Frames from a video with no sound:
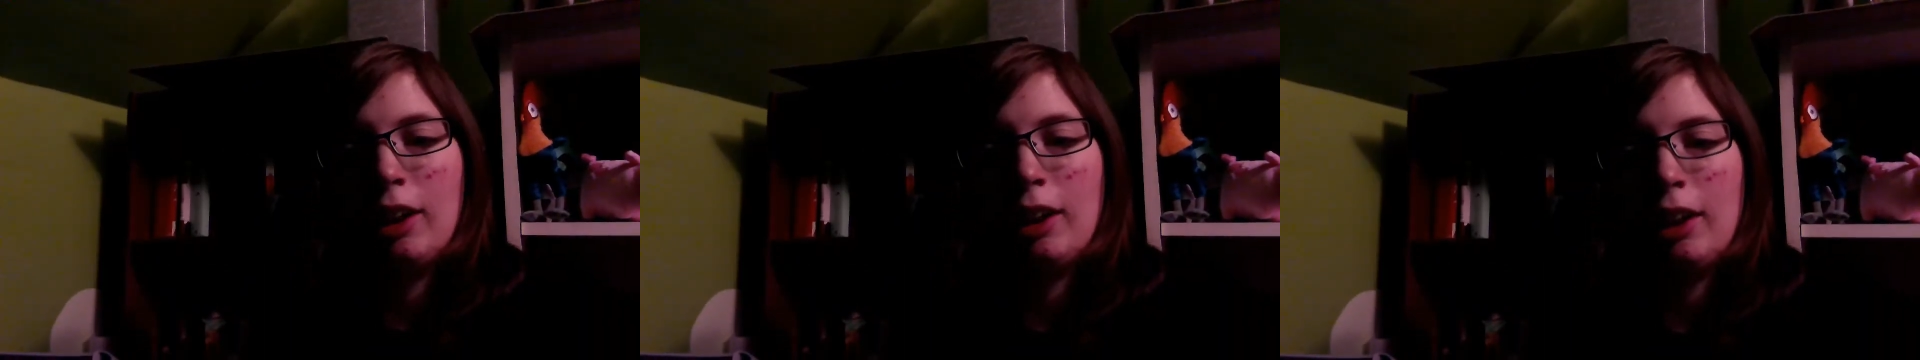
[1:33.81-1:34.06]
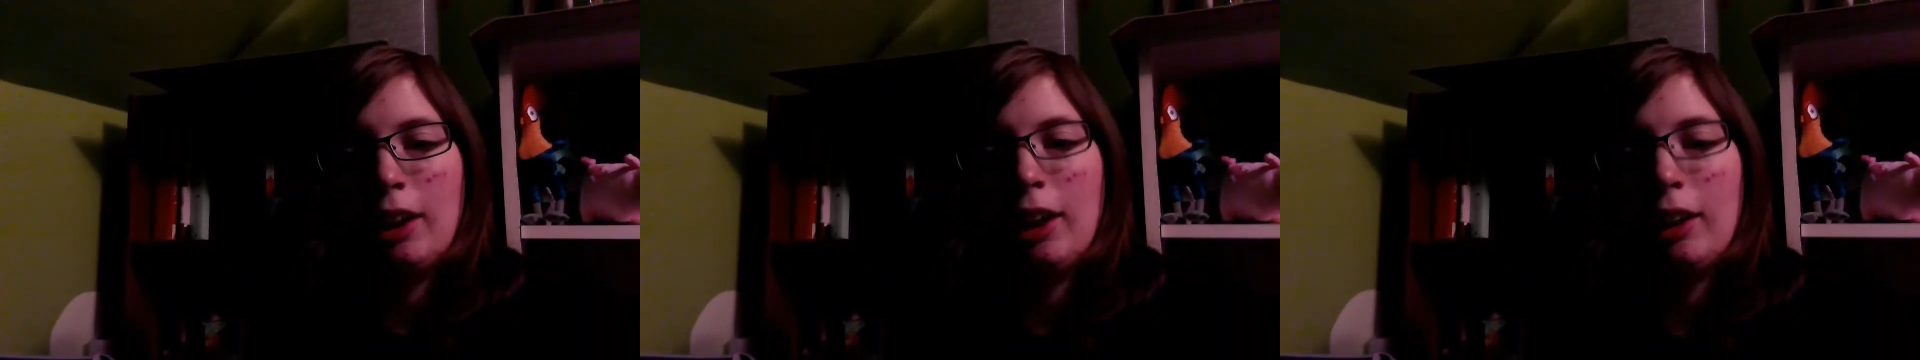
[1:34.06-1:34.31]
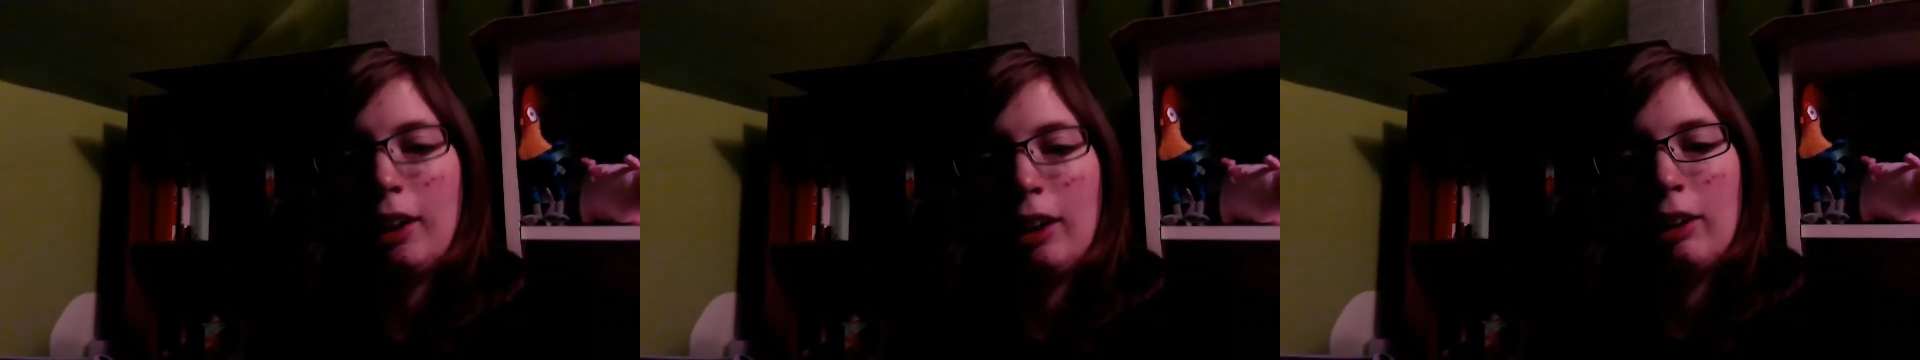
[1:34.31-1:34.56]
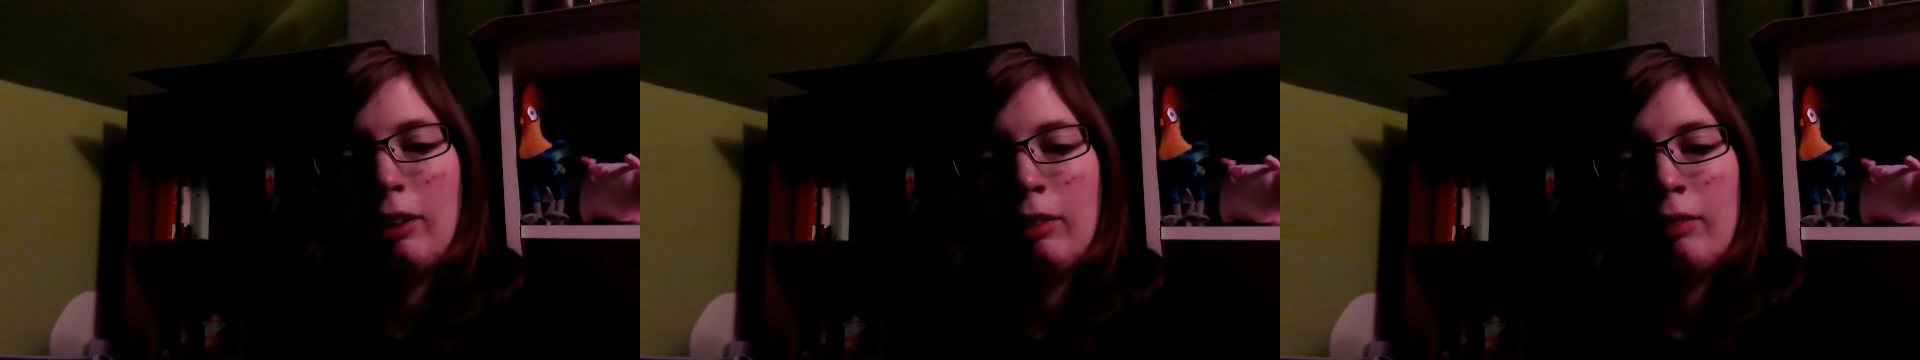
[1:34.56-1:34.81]
on an
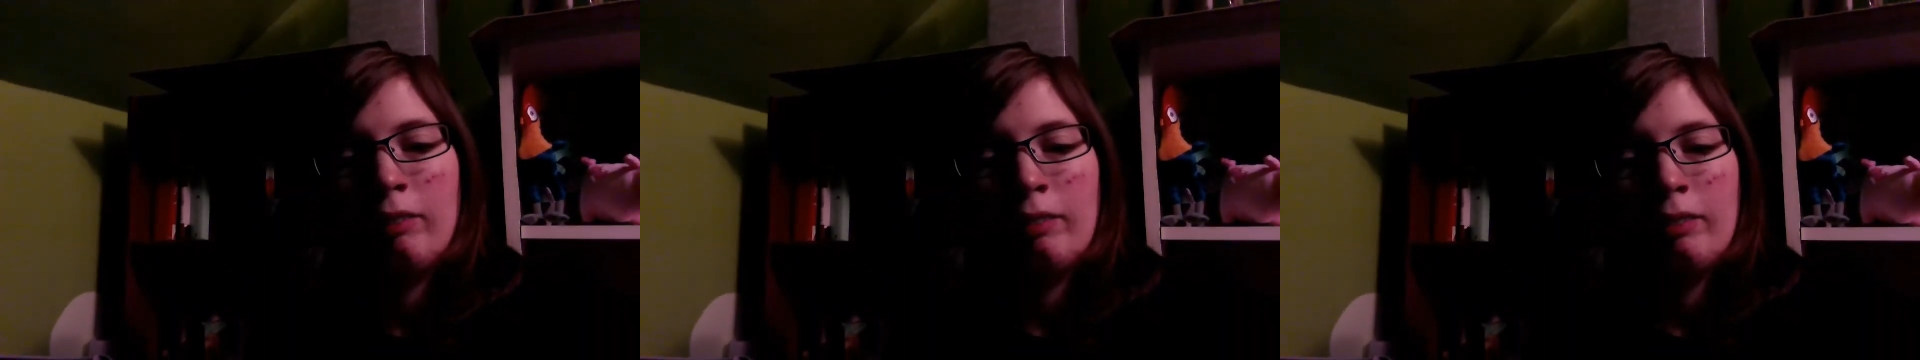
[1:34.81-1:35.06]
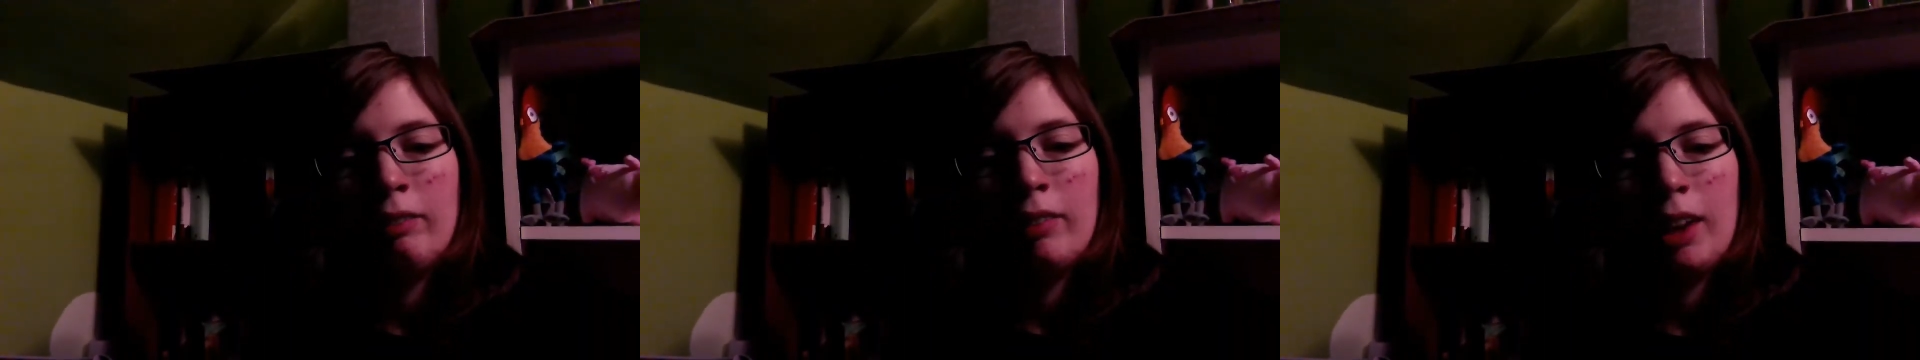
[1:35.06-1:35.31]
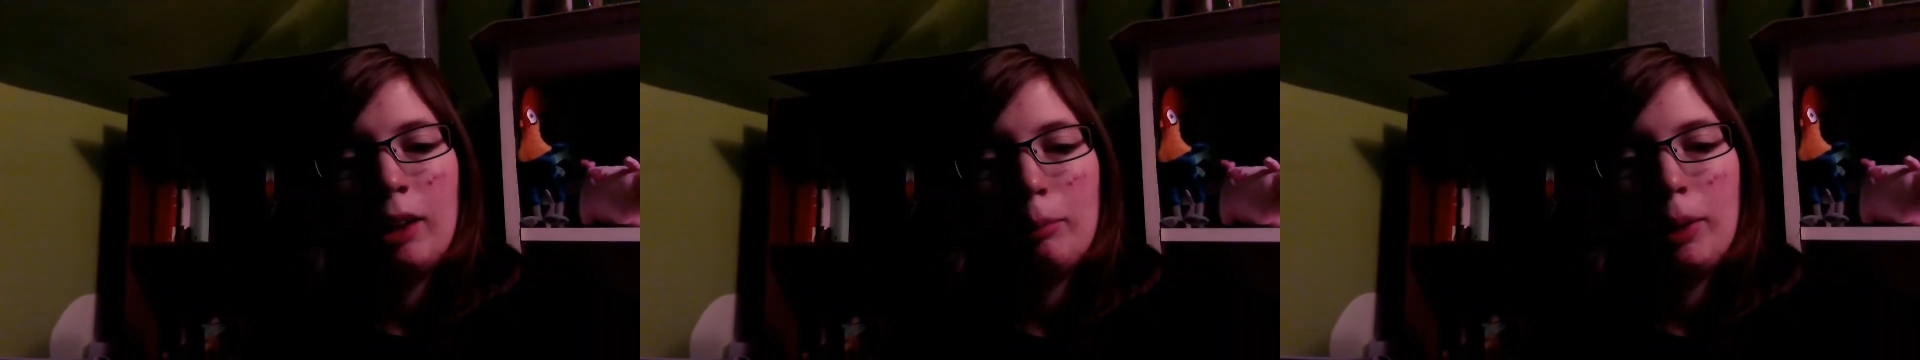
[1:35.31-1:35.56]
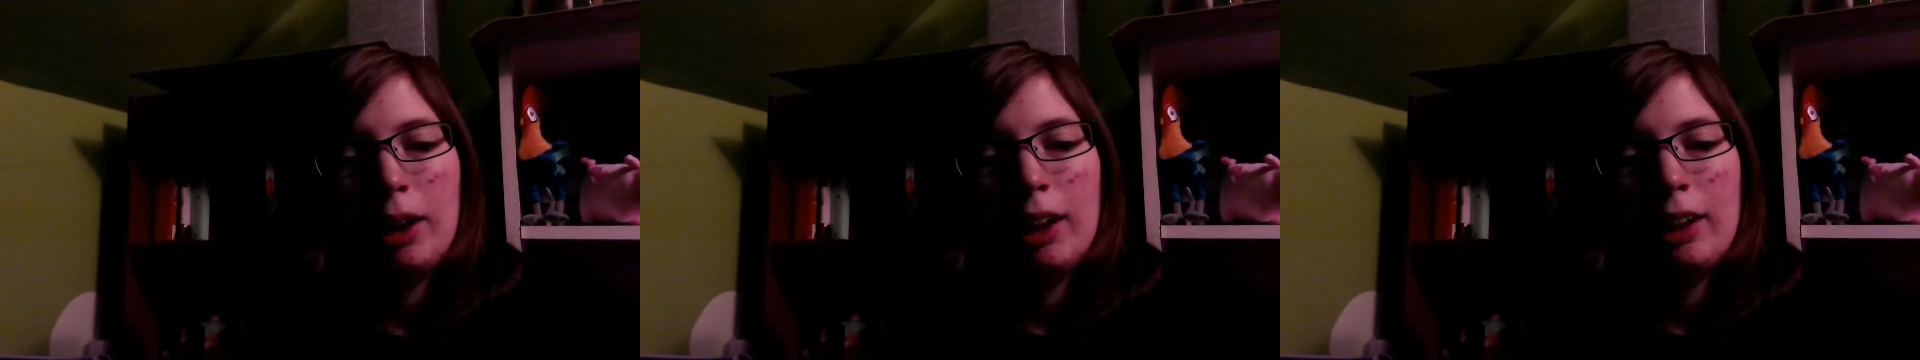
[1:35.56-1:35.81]
alien.
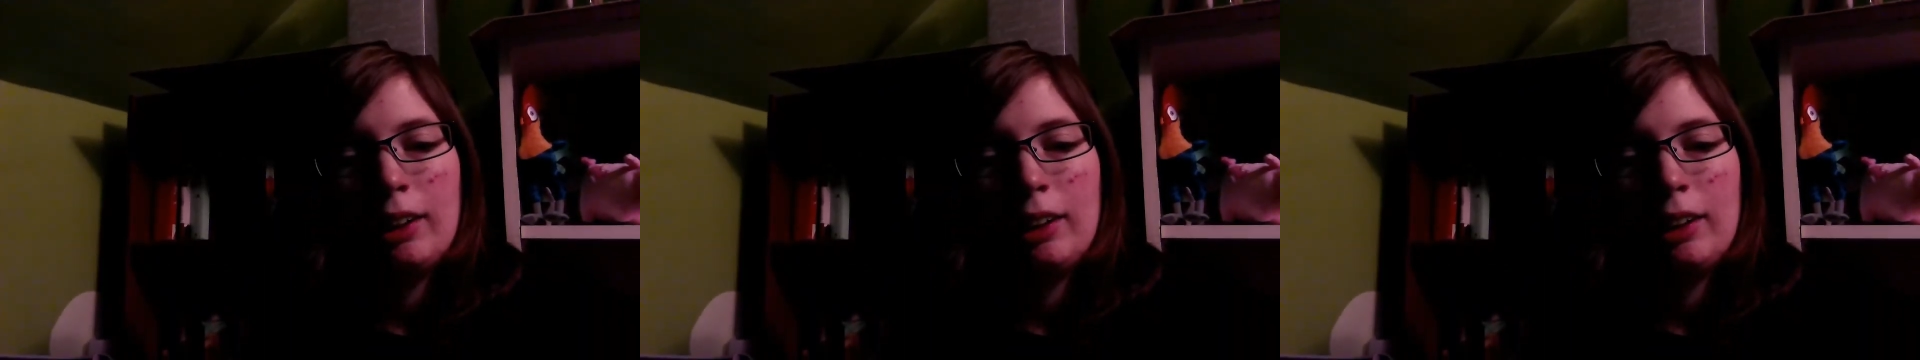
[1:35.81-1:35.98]
But